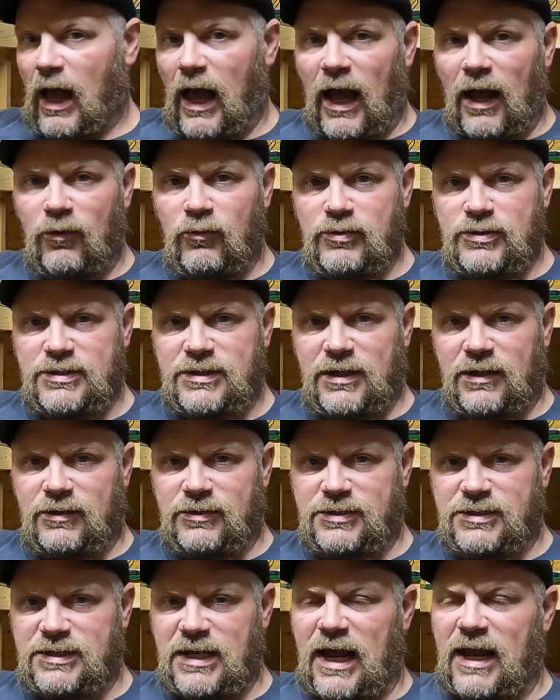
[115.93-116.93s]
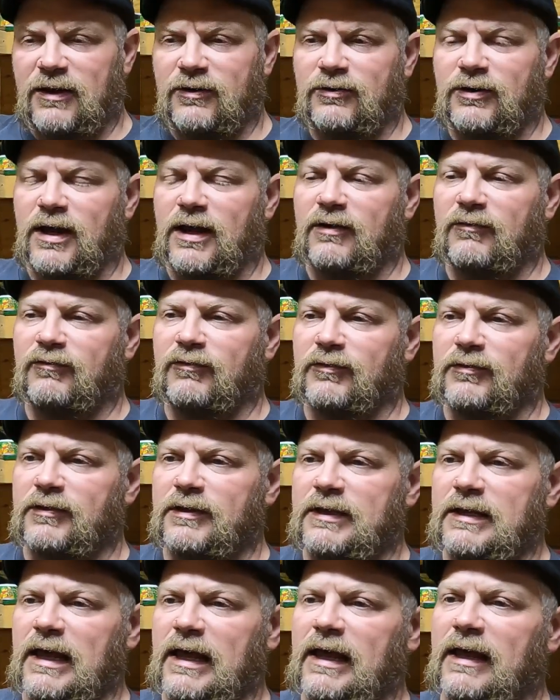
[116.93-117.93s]
I was there Saturday for
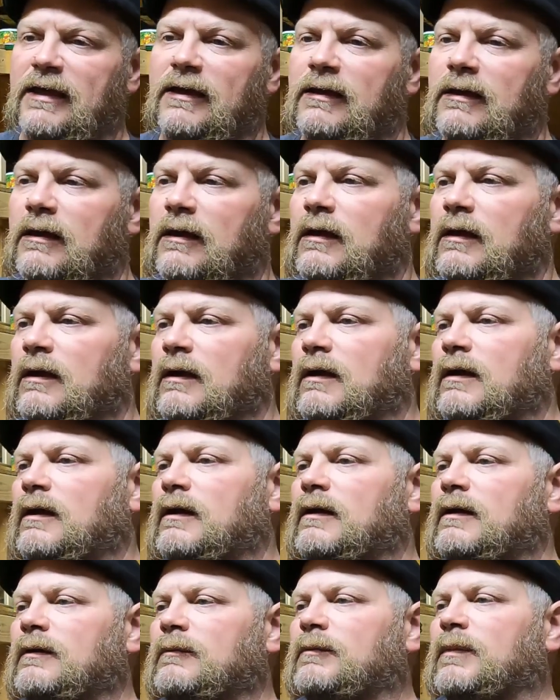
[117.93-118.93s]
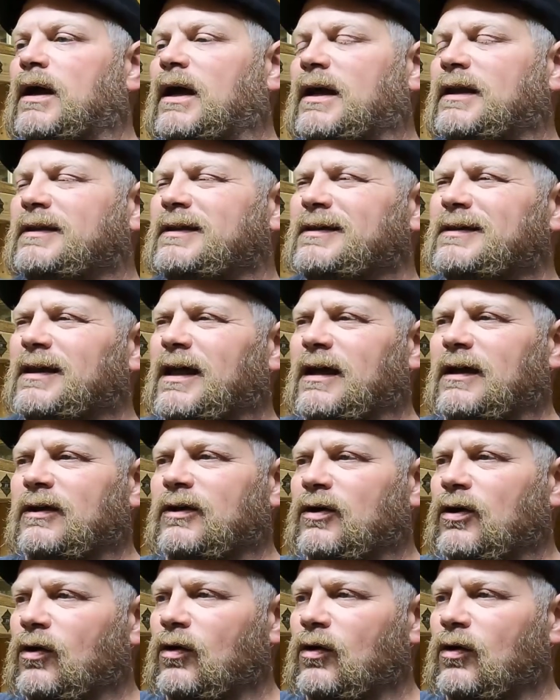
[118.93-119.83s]
the day. I did not